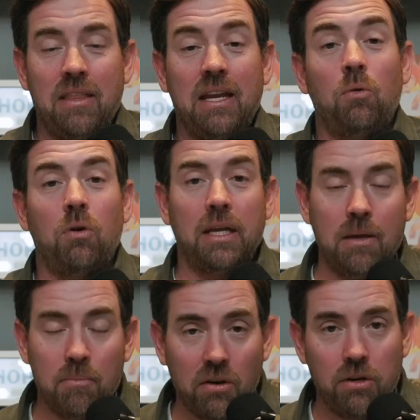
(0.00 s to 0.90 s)
then it will
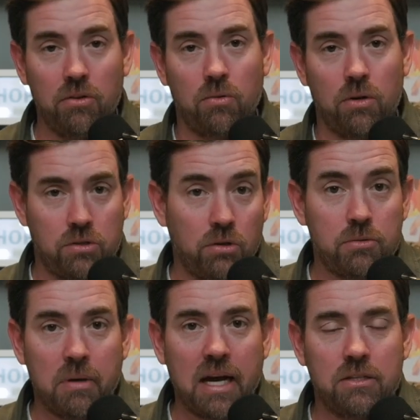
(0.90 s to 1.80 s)
email you the
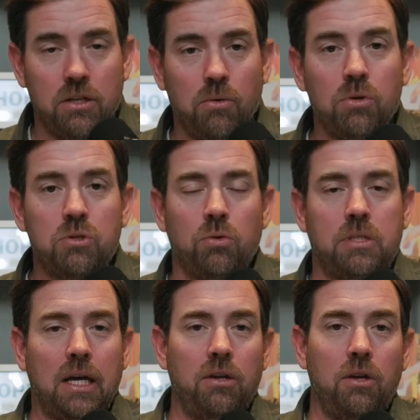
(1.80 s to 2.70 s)
results back to you, which will
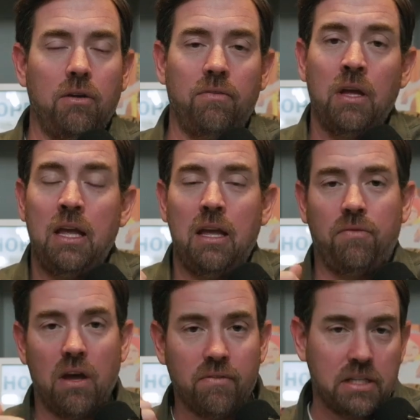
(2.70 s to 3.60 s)
tell you
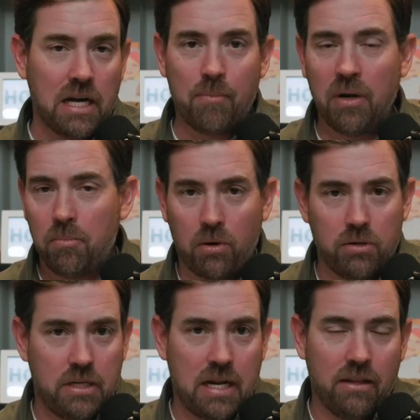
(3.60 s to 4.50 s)
if you have a dominant
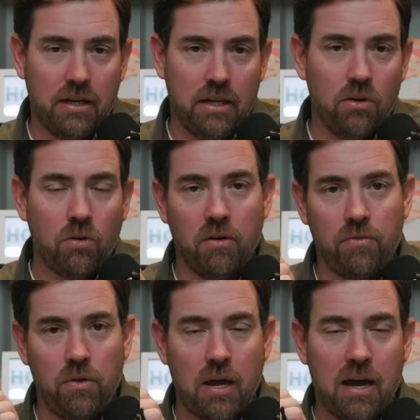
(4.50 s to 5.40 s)
personality or
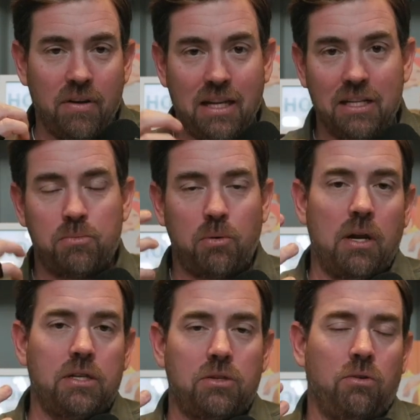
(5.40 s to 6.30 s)
if you have an
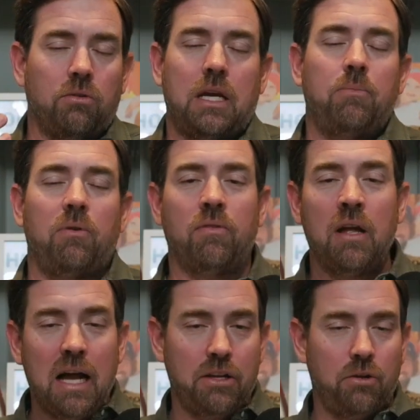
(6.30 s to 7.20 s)
inspirational type of,
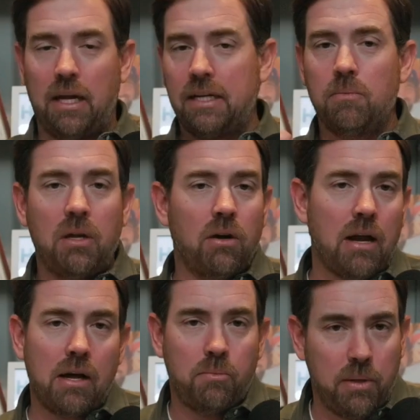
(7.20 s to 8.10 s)
you like to be
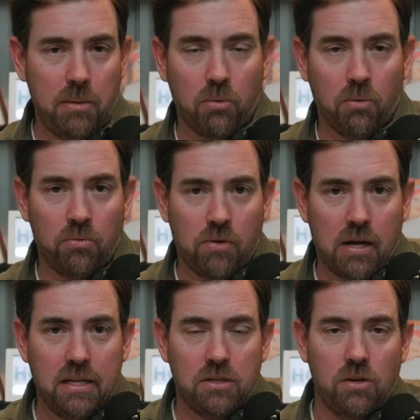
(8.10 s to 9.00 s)
around people,
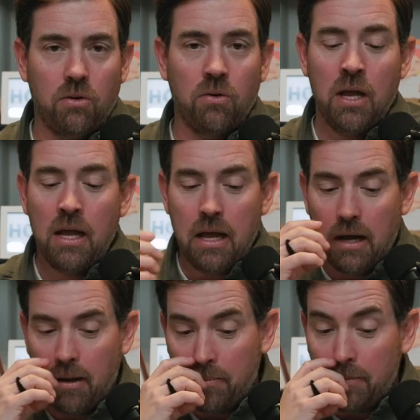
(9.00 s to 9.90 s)
right? So
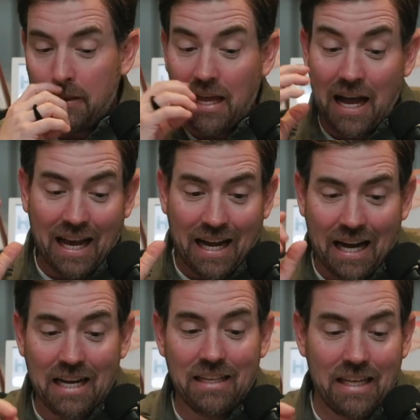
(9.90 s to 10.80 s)
I
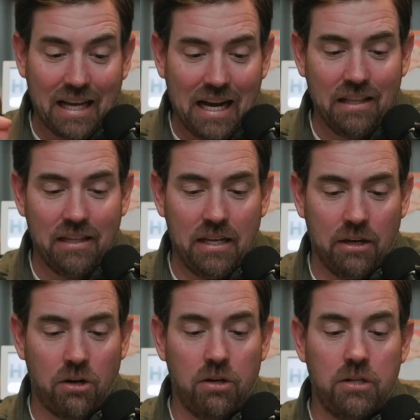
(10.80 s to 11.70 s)
highly, highly
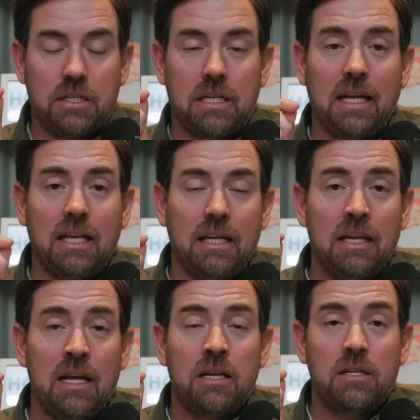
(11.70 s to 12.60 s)
encourage
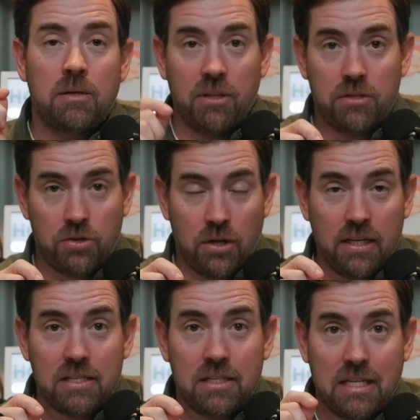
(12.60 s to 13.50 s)
taking some of the
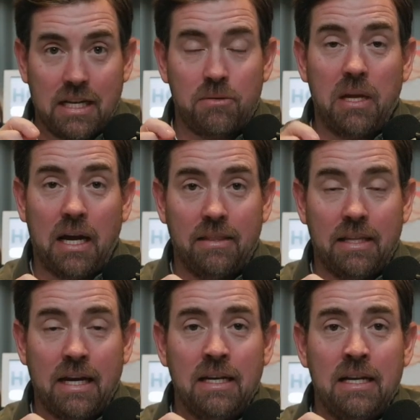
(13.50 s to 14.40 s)
strengths tests behind
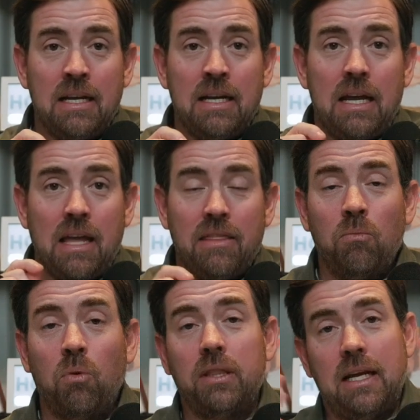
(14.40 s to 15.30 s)
that. And
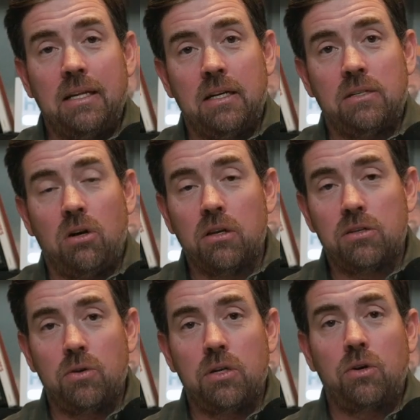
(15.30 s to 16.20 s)
then what that does
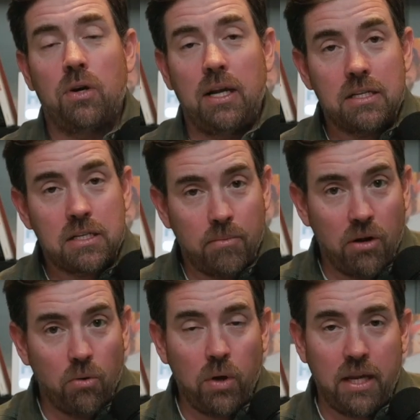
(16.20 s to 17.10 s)
also, it creates some of
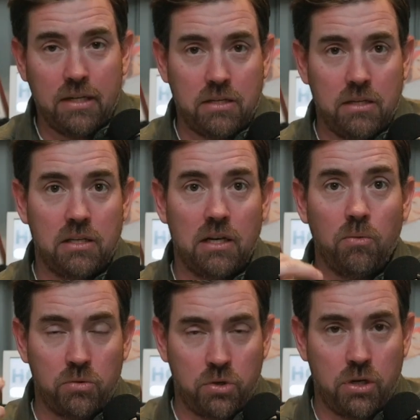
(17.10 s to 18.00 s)
your weaknesses that it
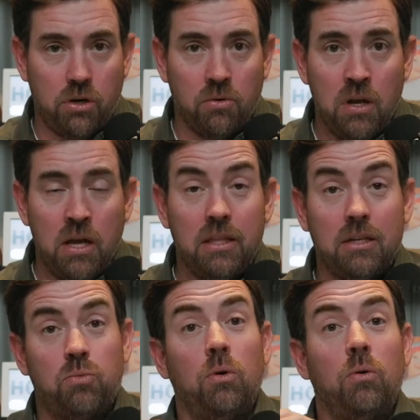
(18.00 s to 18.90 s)
will show
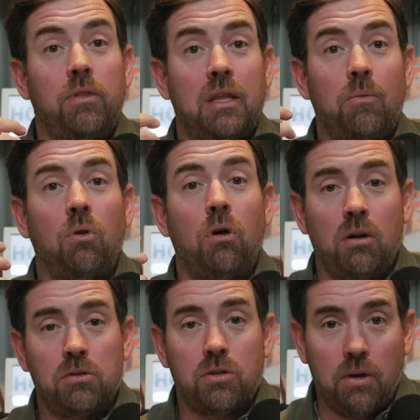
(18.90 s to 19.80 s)
that will
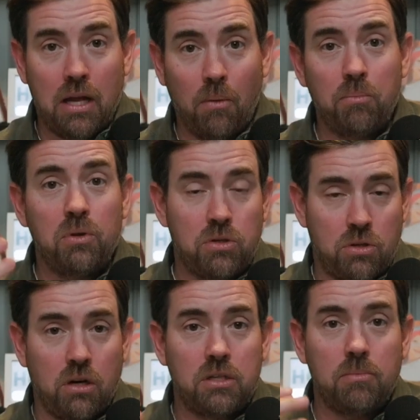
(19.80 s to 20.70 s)
also help you
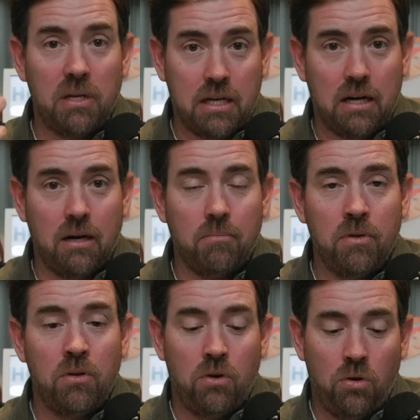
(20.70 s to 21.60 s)
start to
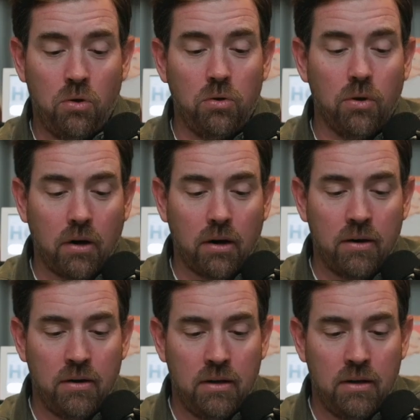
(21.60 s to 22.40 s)
become who you are.